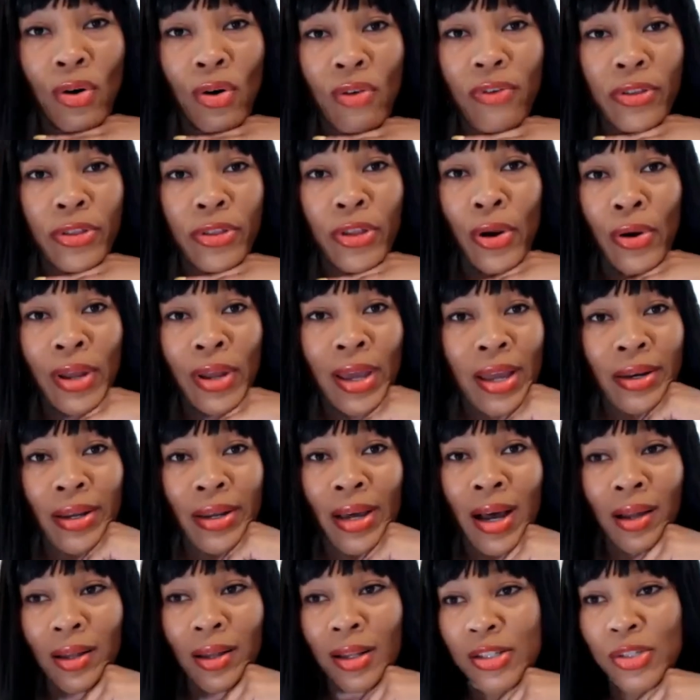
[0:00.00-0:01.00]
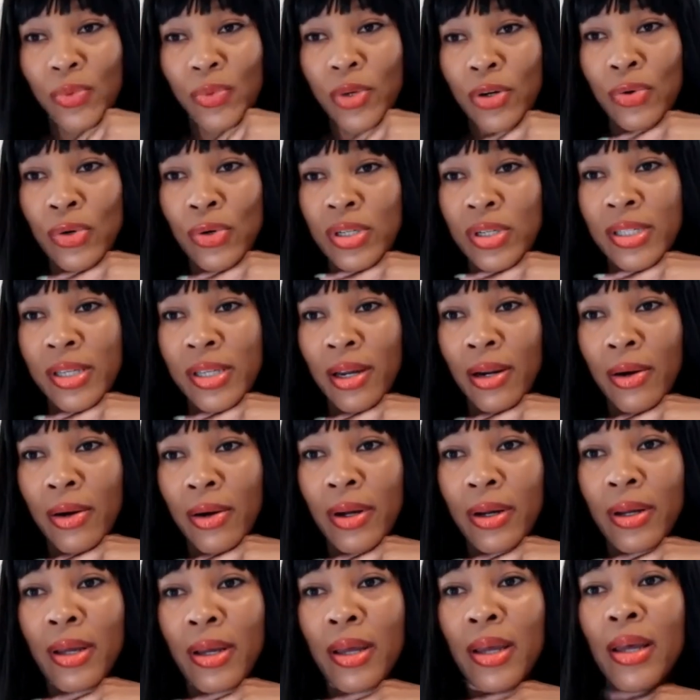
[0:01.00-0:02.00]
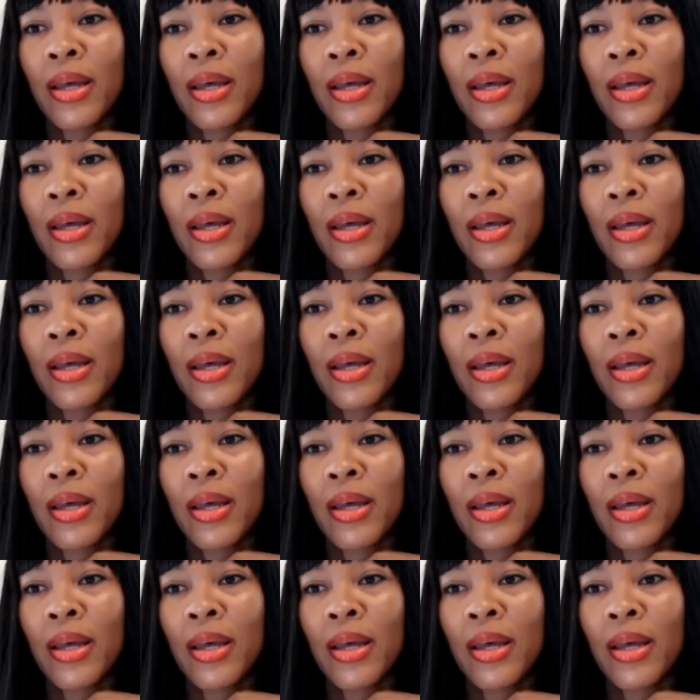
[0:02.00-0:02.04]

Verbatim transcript: or for $38 with Coursera. Wow.